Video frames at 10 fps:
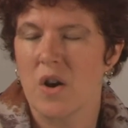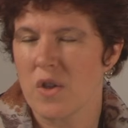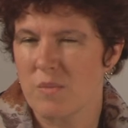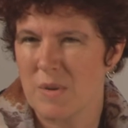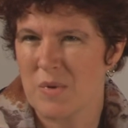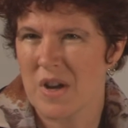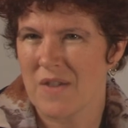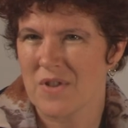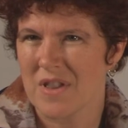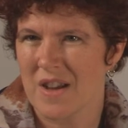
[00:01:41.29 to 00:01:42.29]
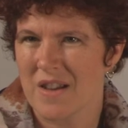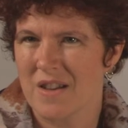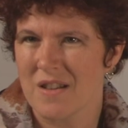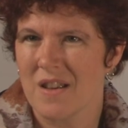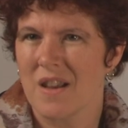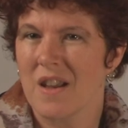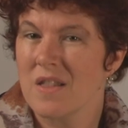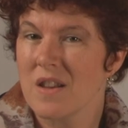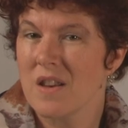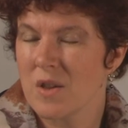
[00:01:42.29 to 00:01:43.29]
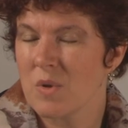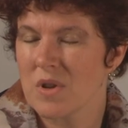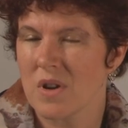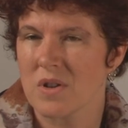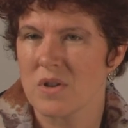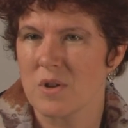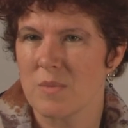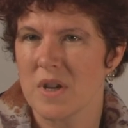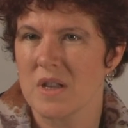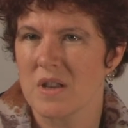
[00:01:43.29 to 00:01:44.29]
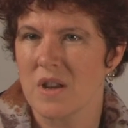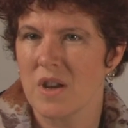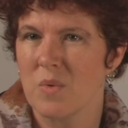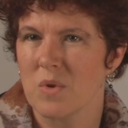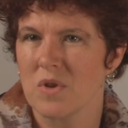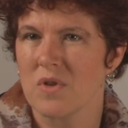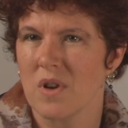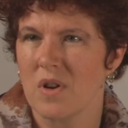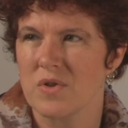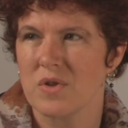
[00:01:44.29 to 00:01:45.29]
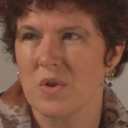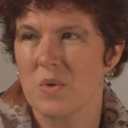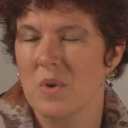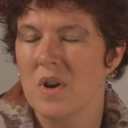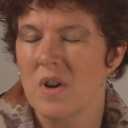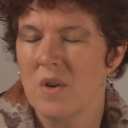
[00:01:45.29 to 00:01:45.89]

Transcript: Other people have to like it. And then, as we talked a little bit, keywords also